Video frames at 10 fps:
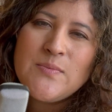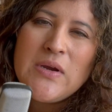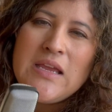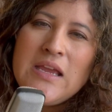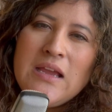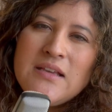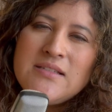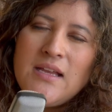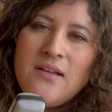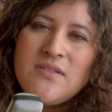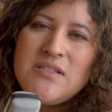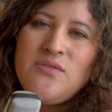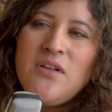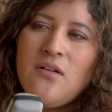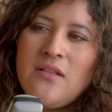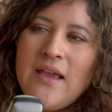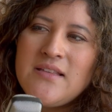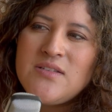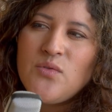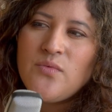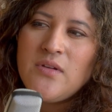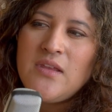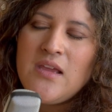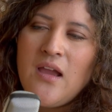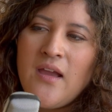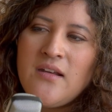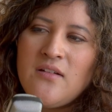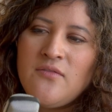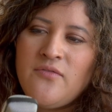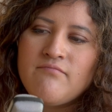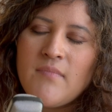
bringing a set of studio lights, you're really kind of